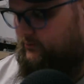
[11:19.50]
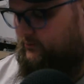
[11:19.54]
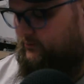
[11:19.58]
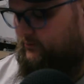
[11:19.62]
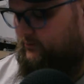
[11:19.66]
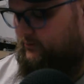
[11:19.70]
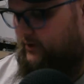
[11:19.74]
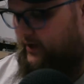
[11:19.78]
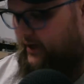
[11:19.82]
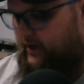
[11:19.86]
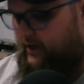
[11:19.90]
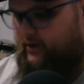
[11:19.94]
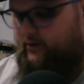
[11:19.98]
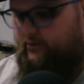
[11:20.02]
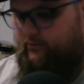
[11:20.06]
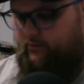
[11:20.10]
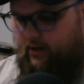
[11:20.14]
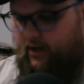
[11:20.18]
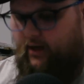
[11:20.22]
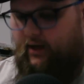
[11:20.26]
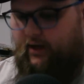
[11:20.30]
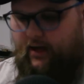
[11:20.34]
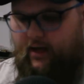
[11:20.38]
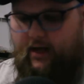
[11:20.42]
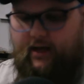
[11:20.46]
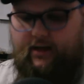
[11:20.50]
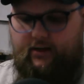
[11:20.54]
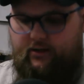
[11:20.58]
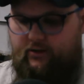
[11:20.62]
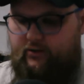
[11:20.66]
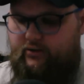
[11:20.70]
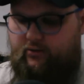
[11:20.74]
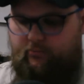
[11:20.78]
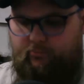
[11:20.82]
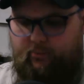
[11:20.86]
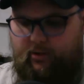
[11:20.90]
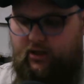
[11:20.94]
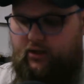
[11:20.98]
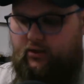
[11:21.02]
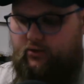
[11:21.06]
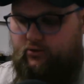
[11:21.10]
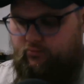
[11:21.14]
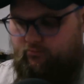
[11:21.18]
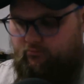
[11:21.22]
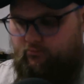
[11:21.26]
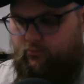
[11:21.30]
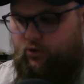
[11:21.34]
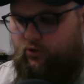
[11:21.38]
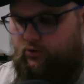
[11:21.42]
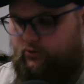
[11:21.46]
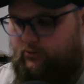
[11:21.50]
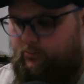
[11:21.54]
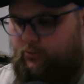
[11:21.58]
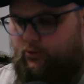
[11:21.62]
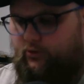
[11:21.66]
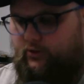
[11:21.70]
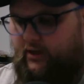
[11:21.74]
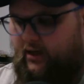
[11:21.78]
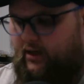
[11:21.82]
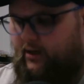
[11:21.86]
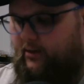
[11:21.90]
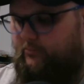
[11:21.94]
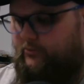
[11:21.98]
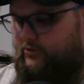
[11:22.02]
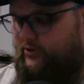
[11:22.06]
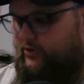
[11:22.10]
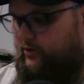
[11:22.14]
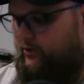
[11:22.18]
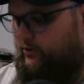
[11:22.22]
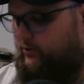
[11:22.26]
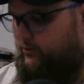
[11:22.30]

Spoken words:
had it to pitch multiple times though,